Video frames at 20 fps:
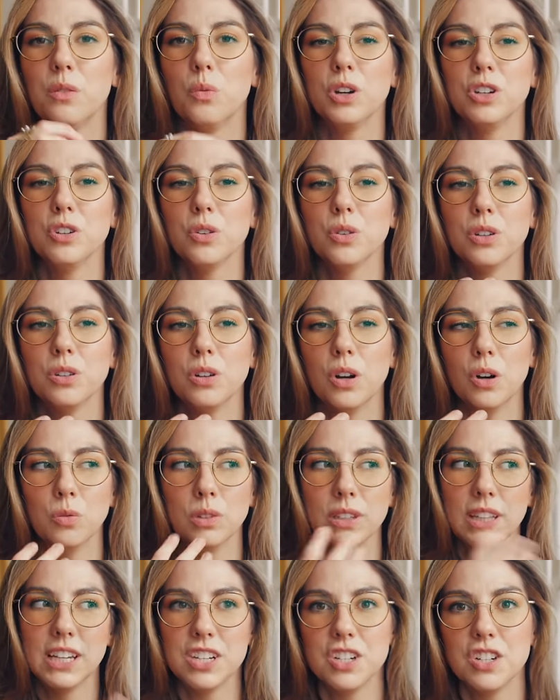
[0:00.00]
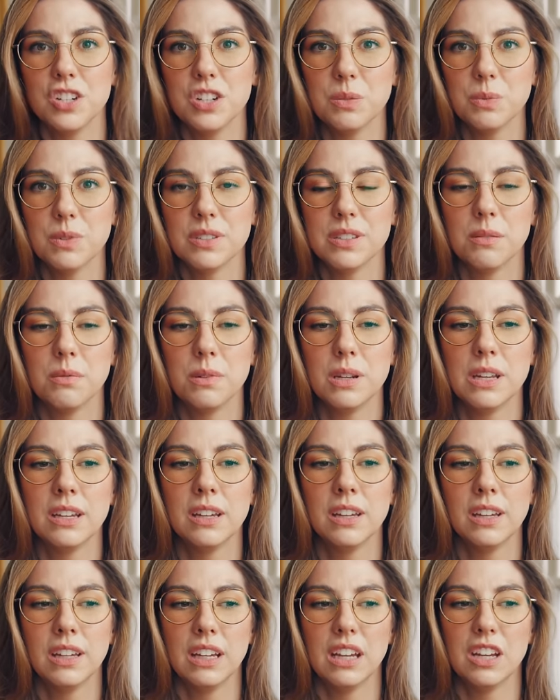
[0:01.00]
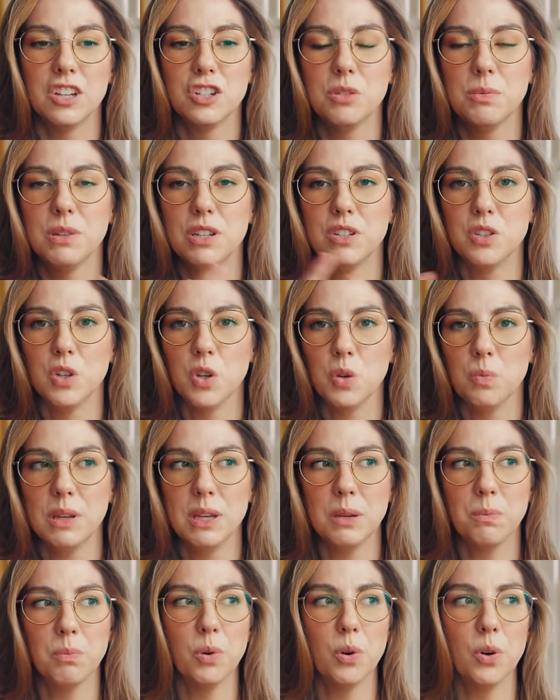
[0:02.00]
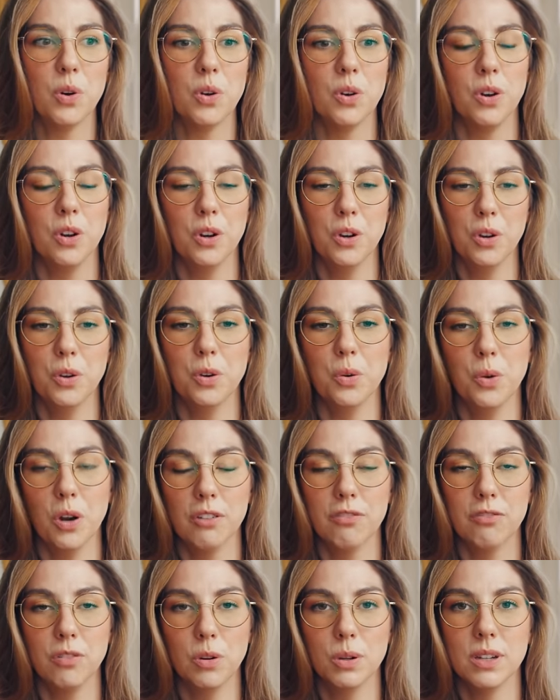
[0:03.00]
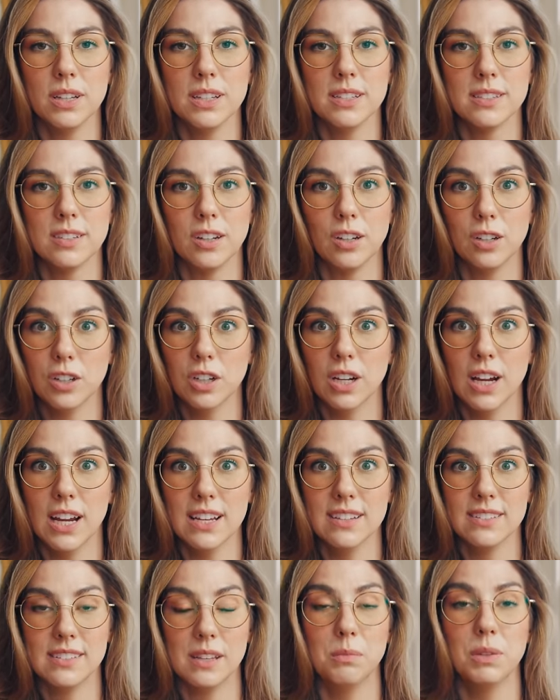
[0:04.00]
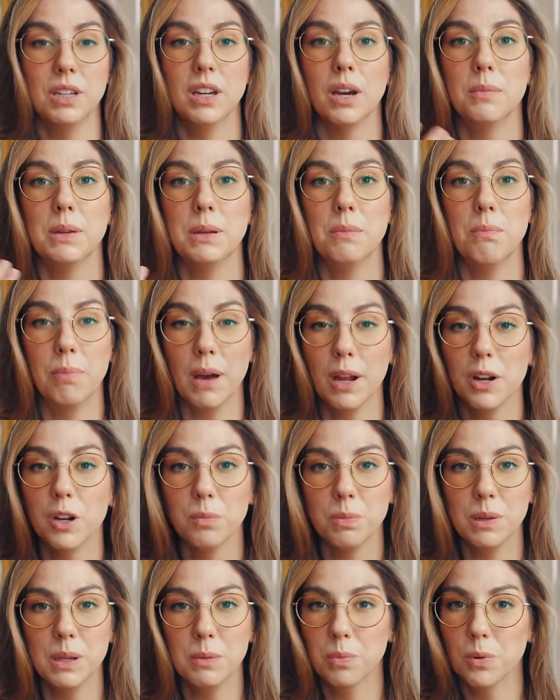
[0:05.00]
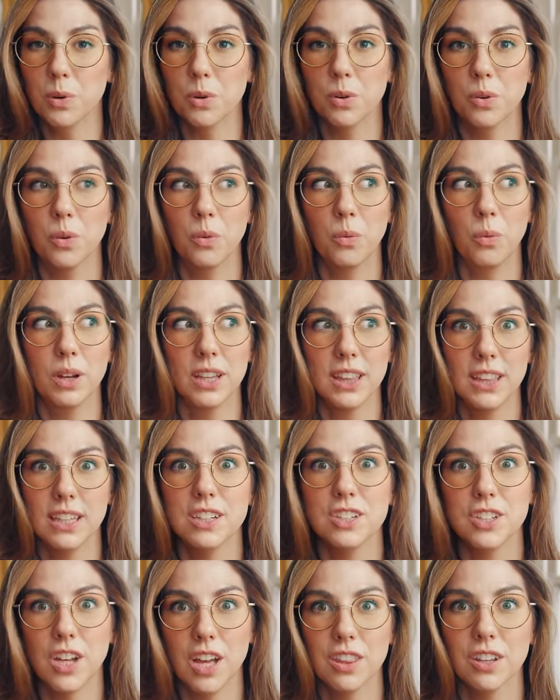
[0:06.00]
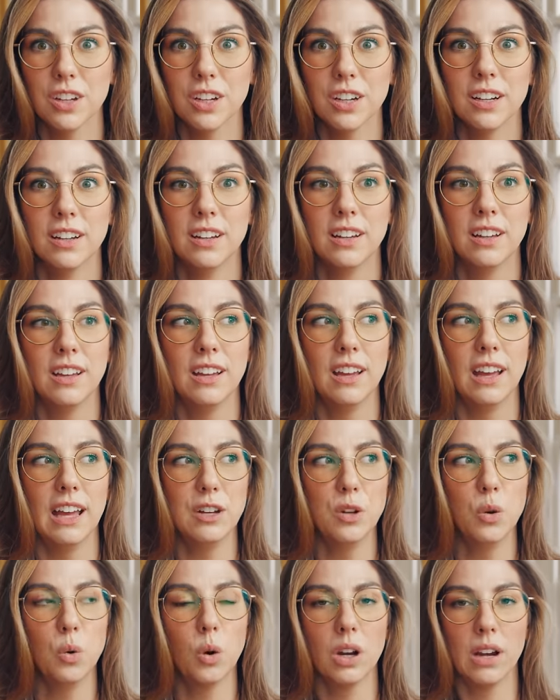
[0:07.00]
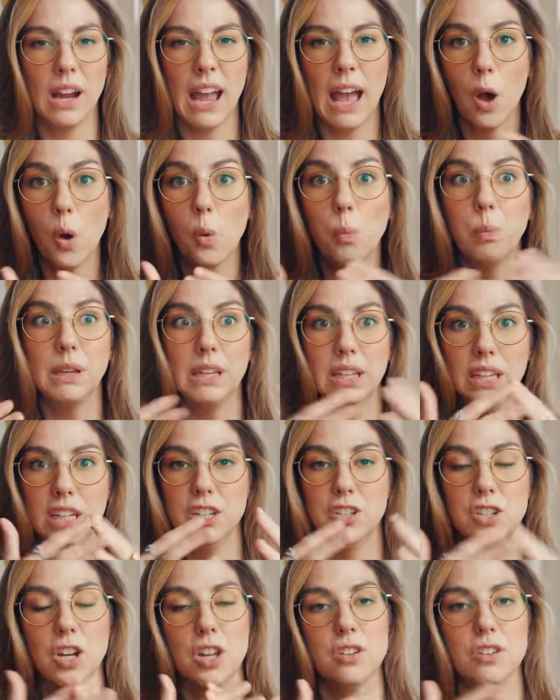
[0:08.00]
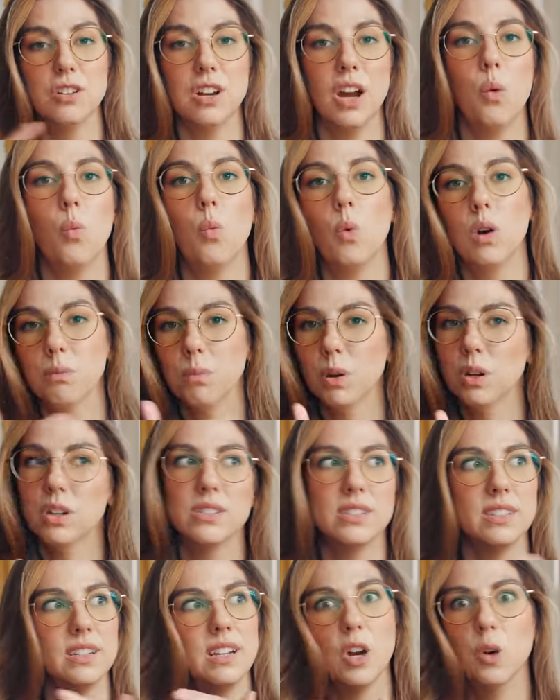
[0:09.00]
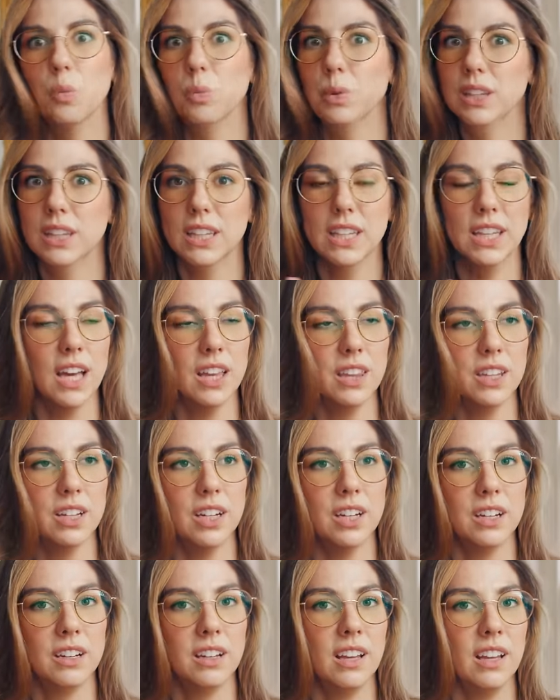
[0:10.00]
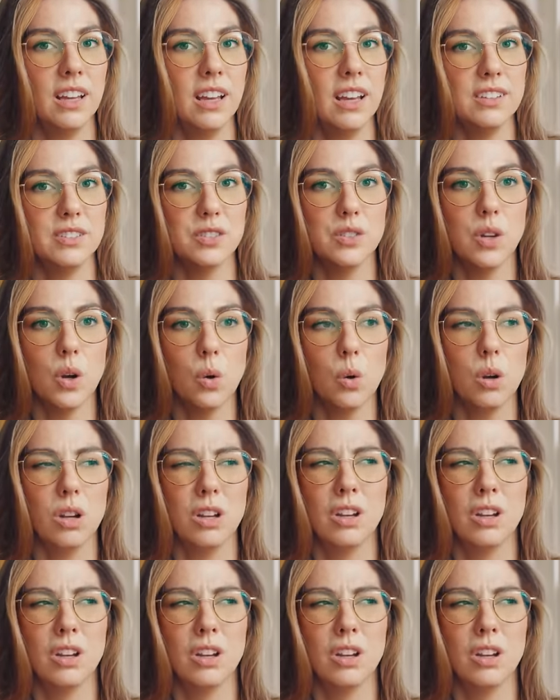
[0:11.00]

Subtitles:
when you're in a relationship with somebody, it should be two people who are focused on Christ and becoming better people with each other and who are helping each other, not one person helping the other. So